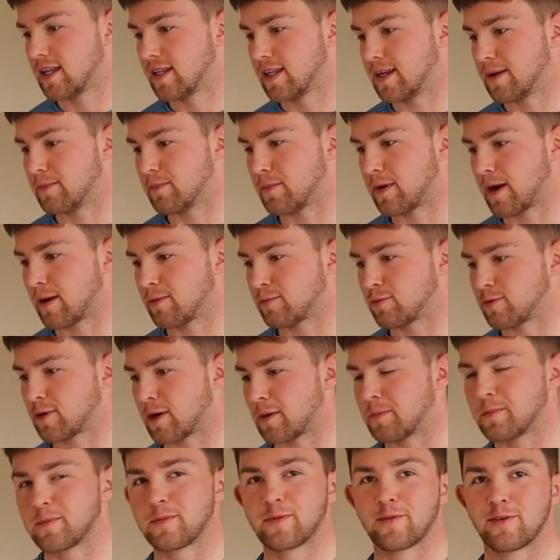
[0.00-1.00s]
Nip round
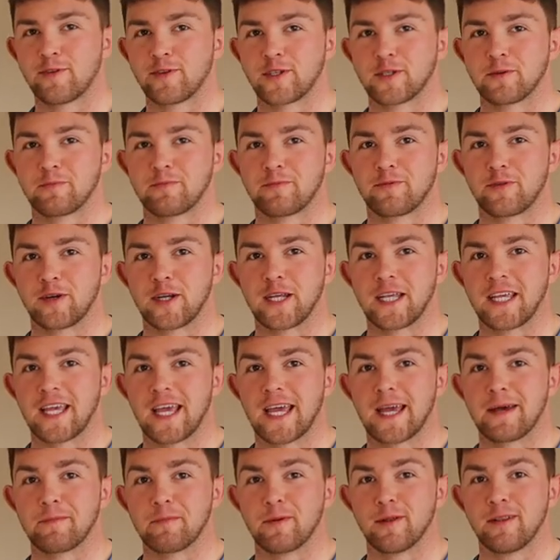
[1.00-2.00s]
Dom's for some free
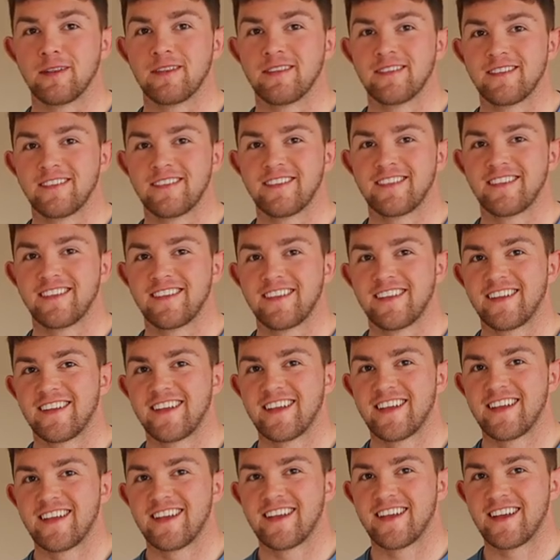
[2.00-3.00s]
cable,
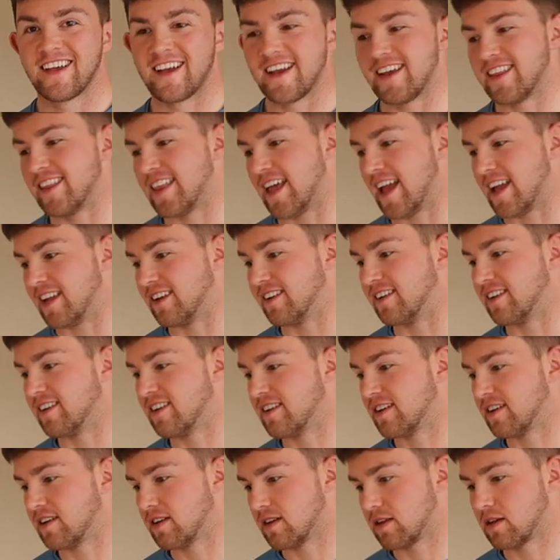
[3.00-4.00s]
and then
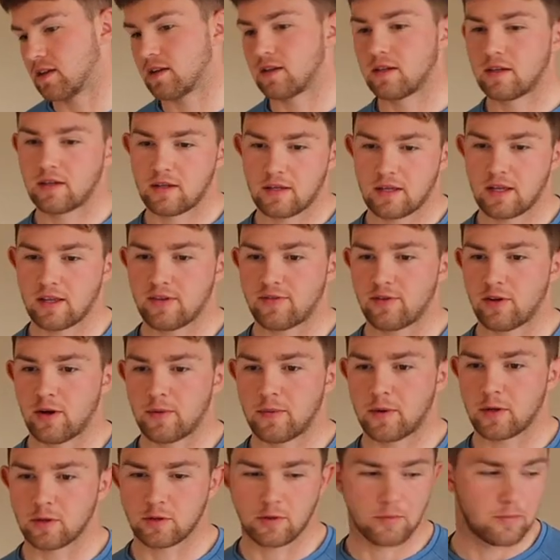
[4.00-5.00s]
get the
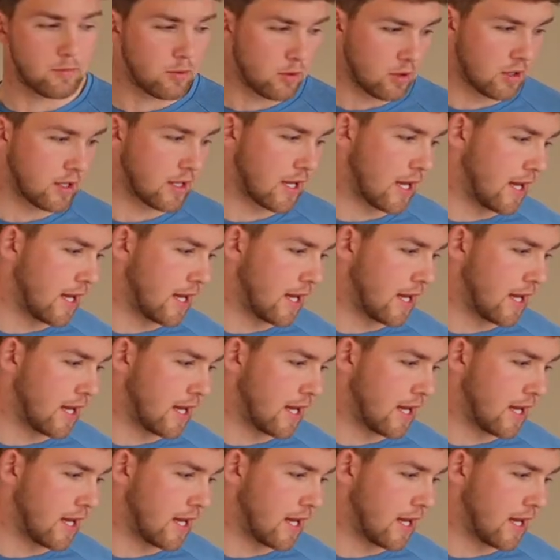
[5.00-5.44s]
floorboards up, pull the